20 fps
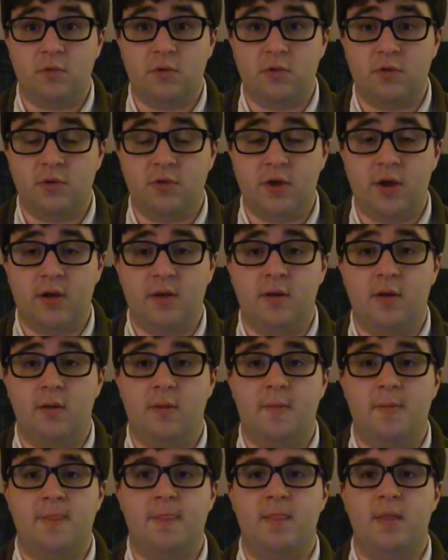So it's like,
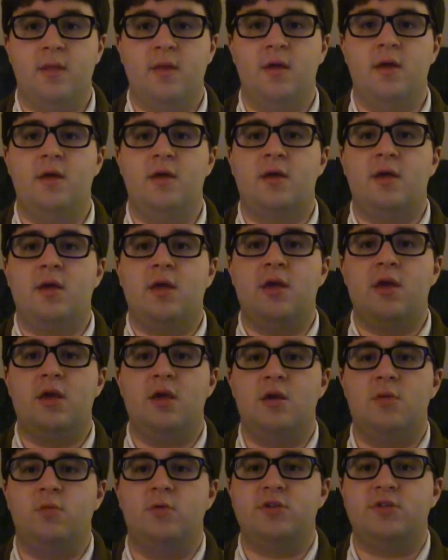
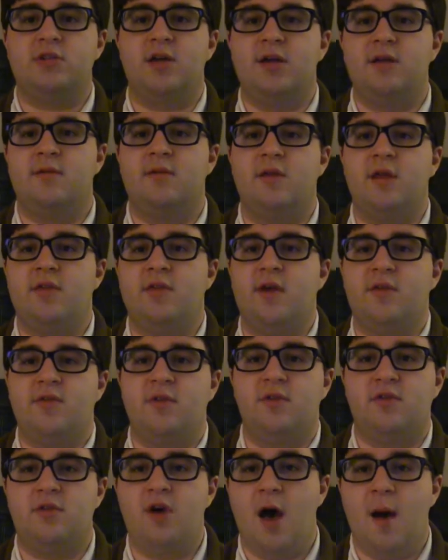it's like
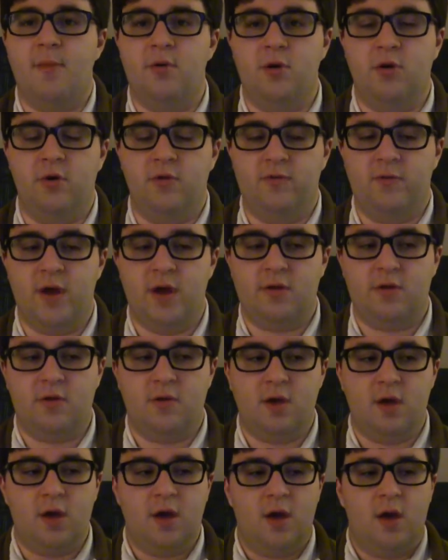the domino effect.